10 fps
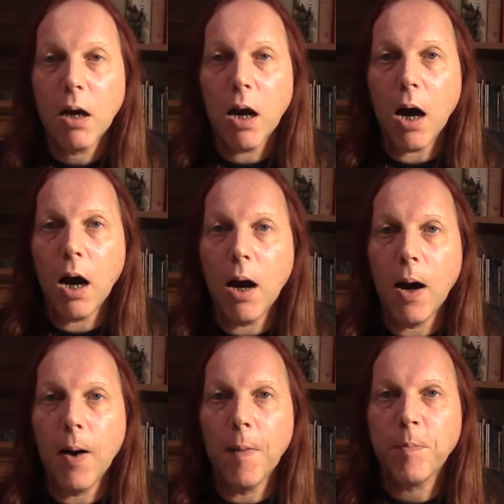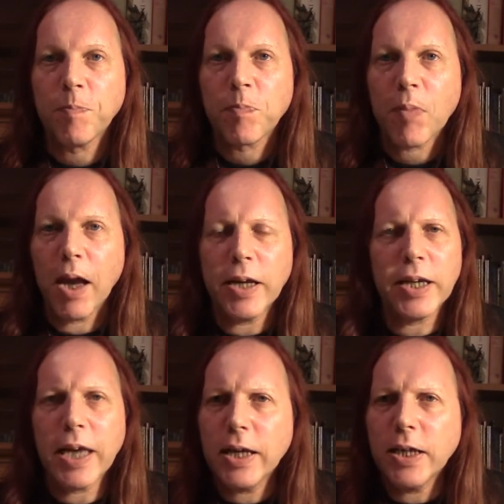And
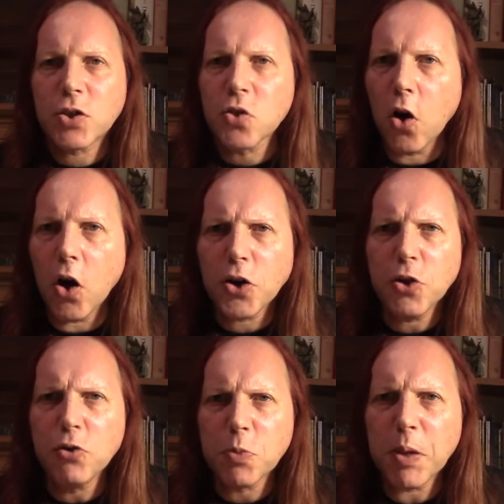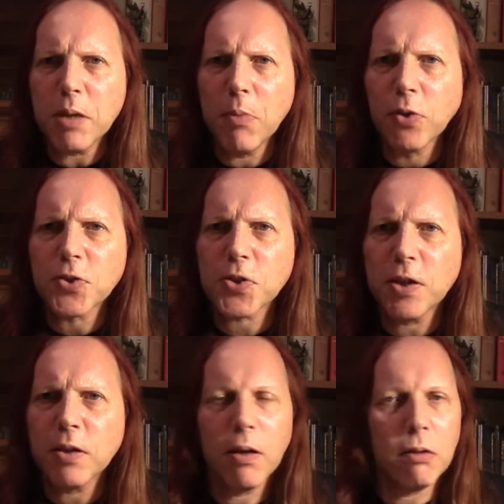again, it's not a huge peat monster.